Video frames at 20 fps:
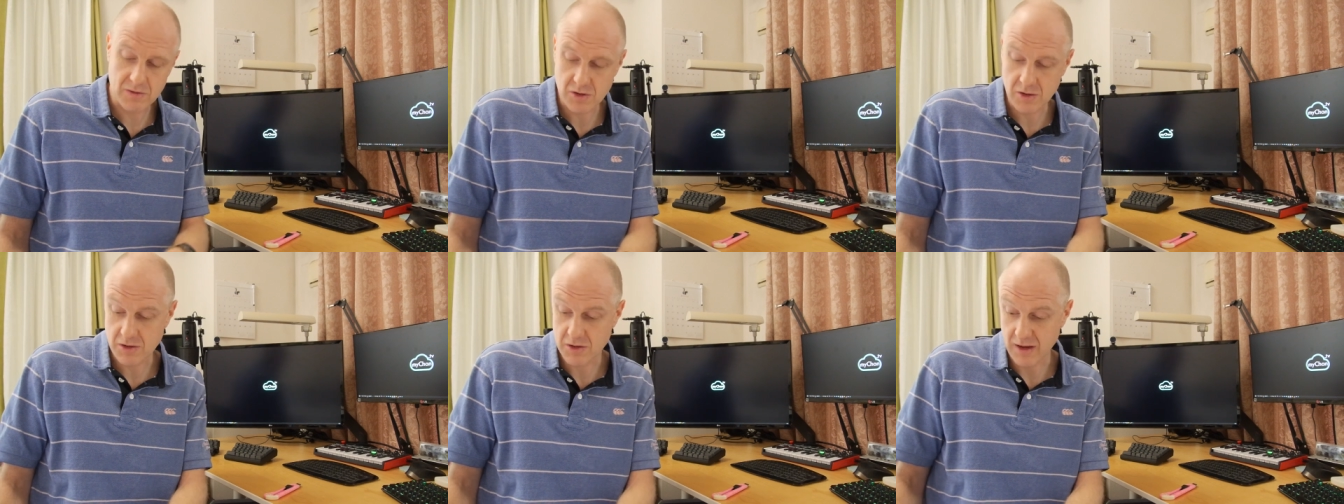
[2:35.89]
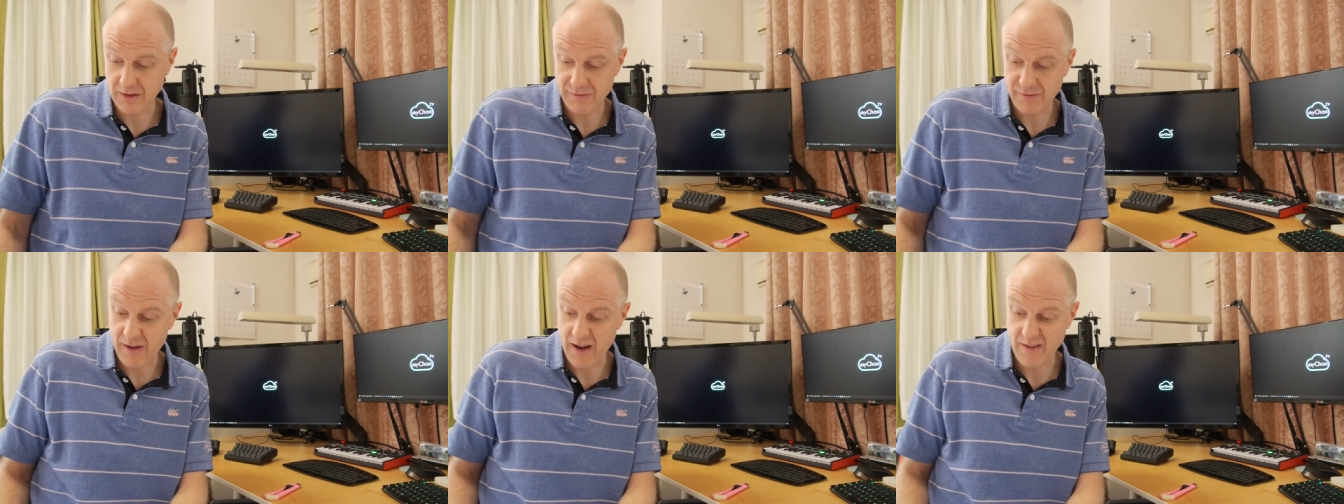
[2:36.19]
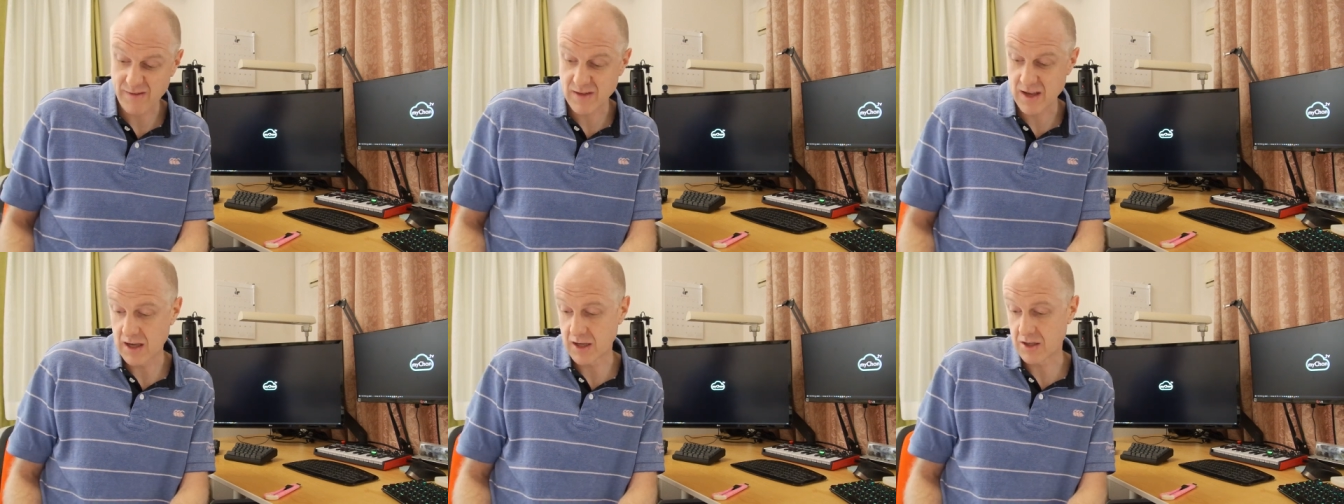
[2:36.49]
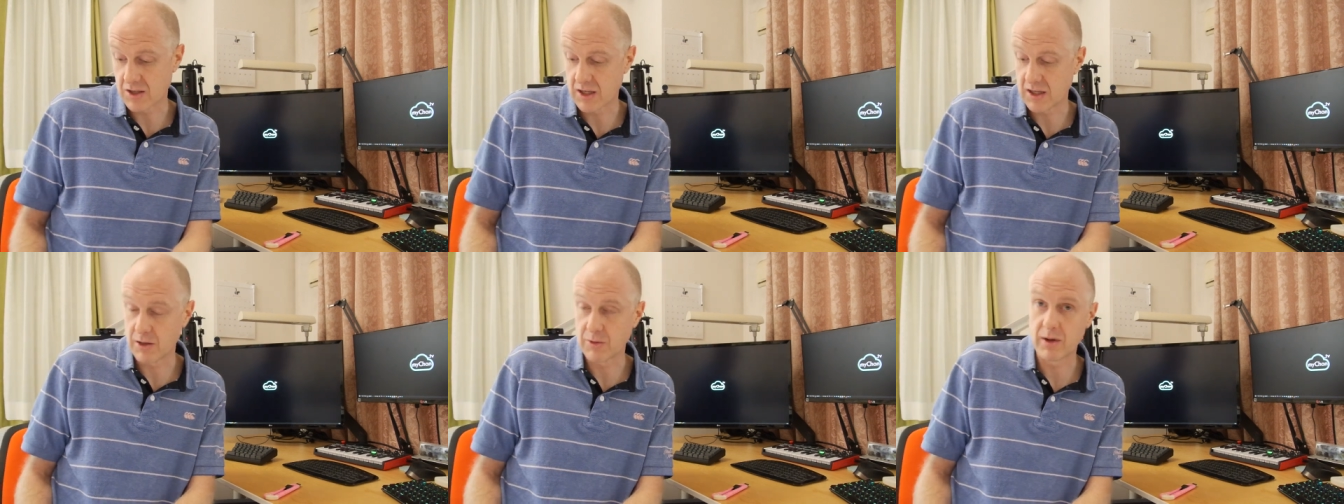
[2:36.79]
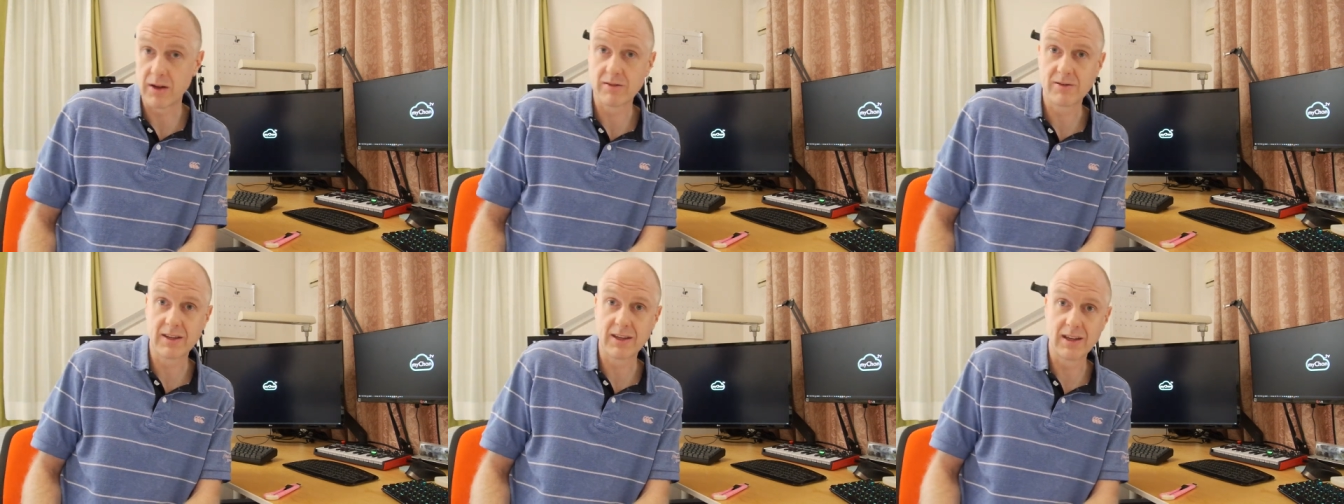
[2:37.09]
so it's like 5 days
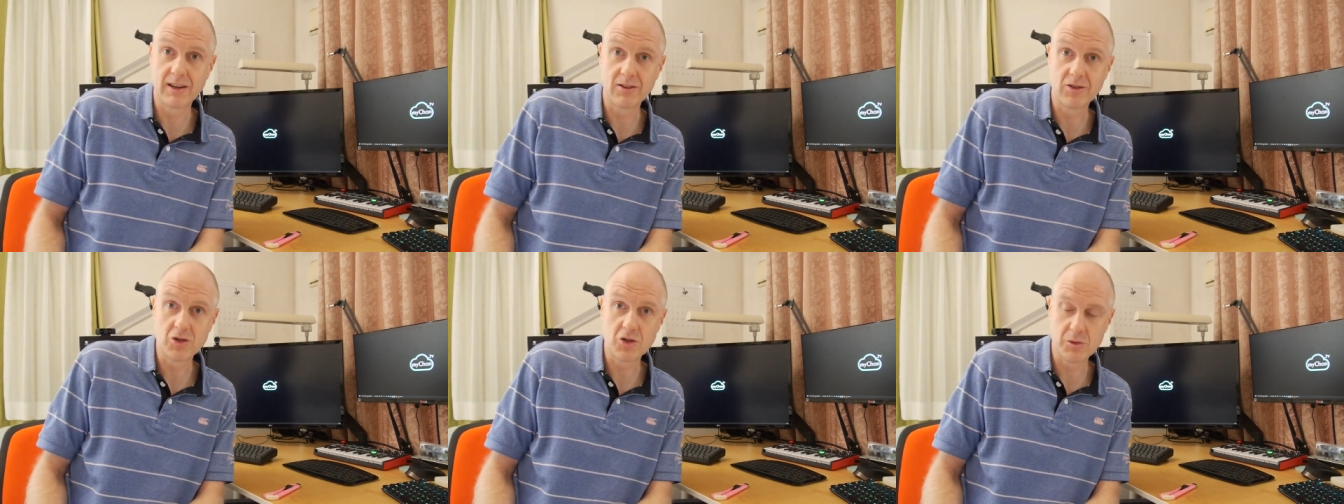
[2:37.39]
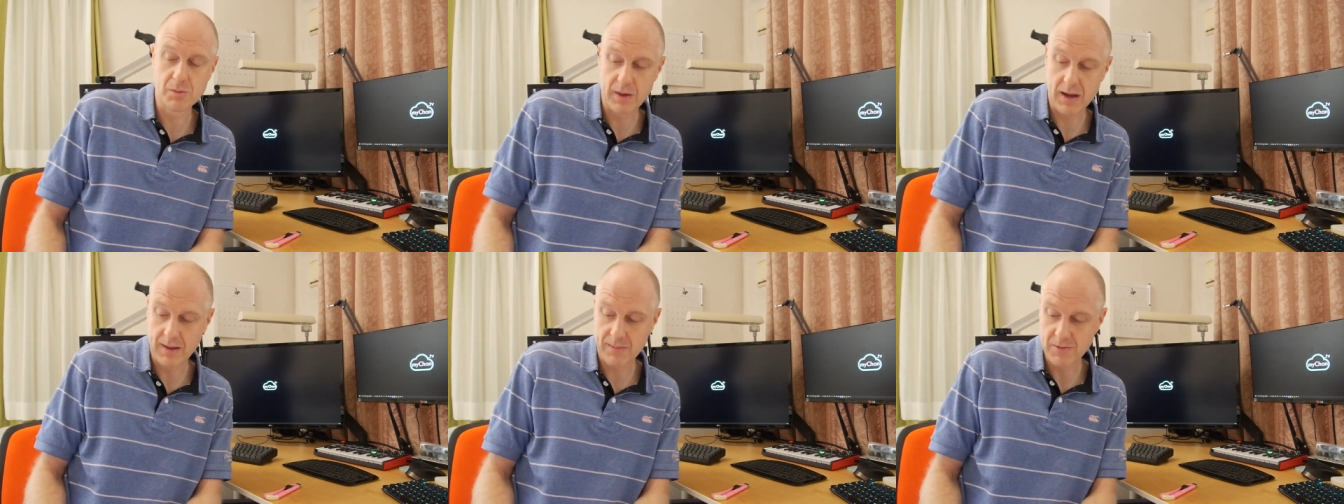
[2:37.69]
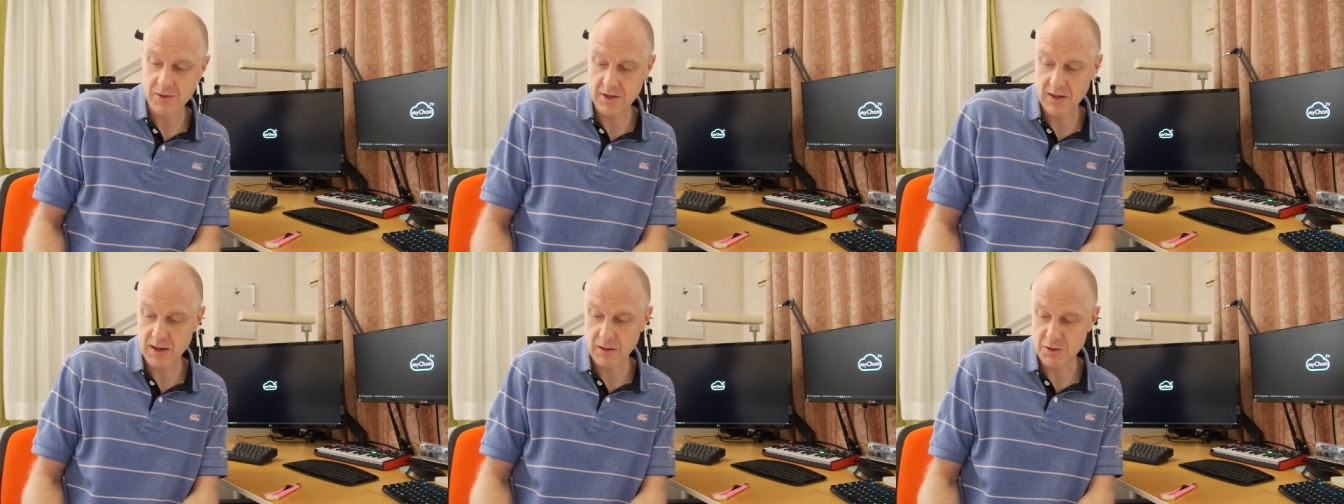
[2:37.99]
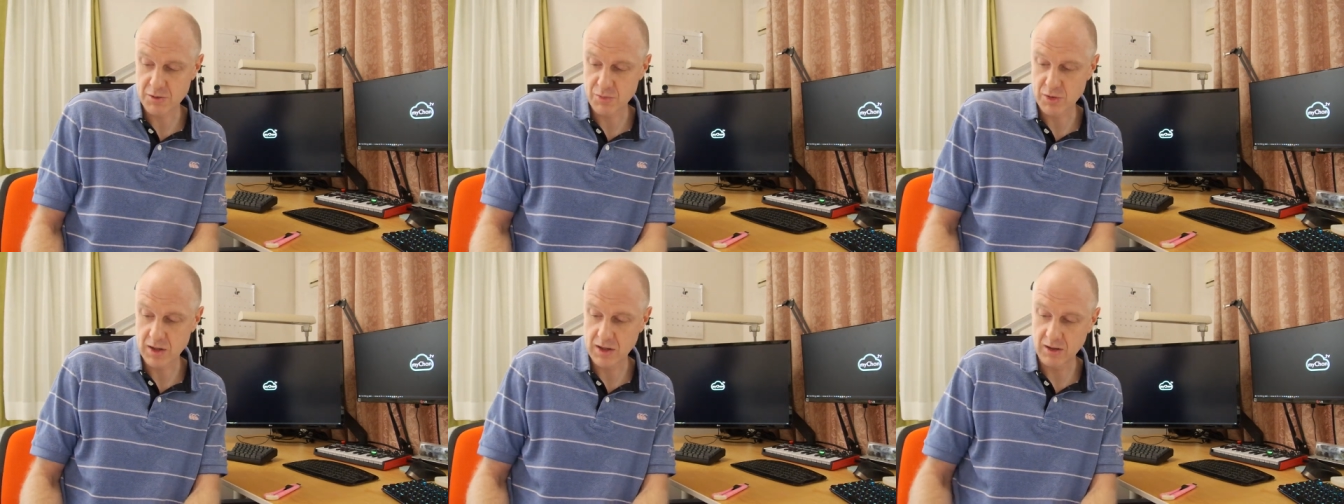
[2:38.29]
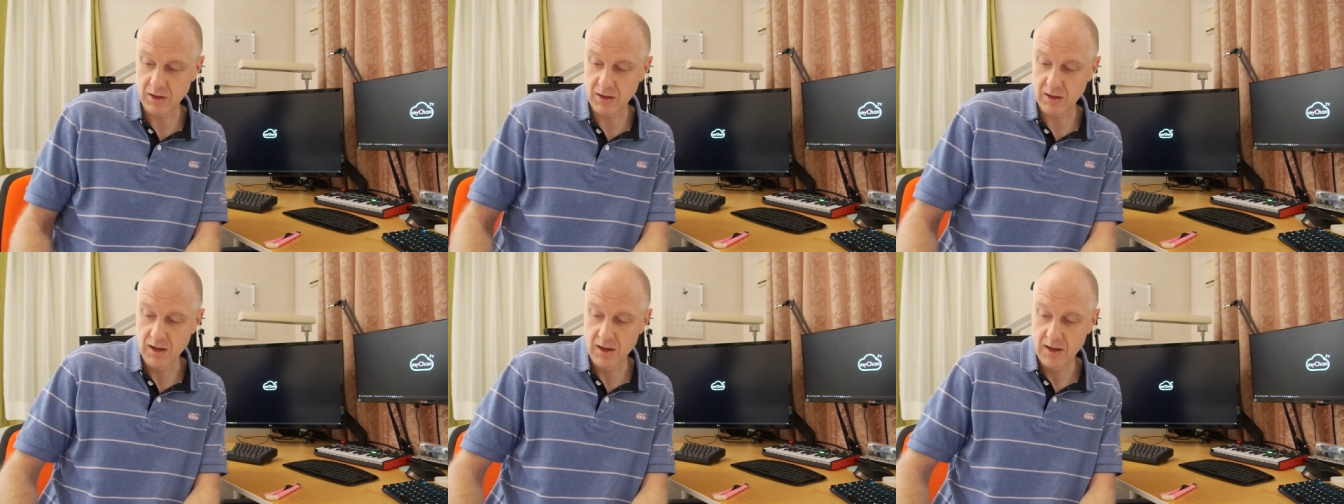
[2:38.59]
anyway to get it in Japan, so that was pretty
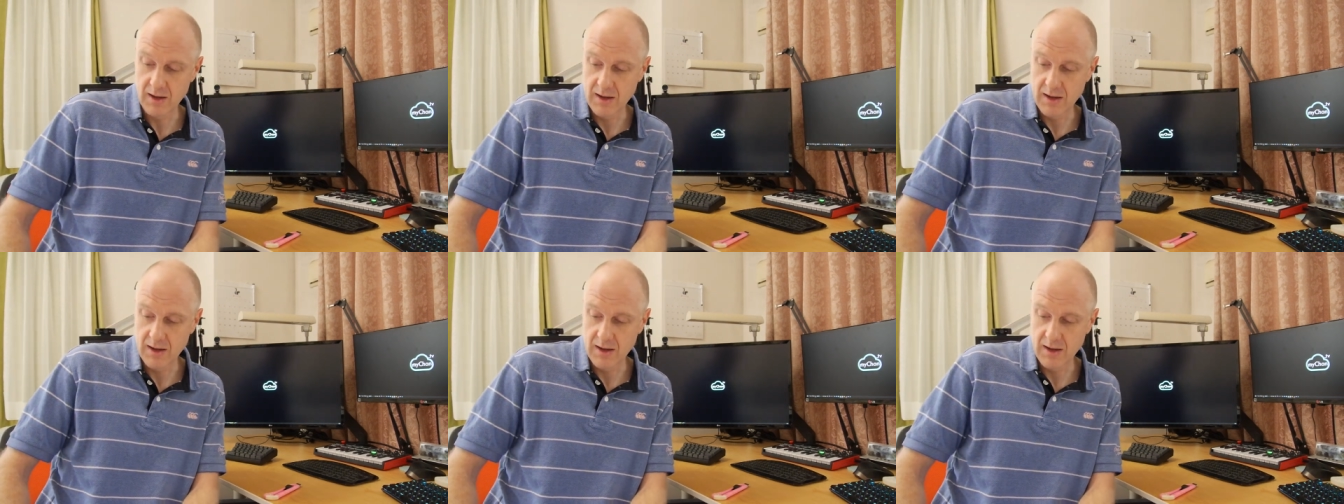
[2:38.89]
good.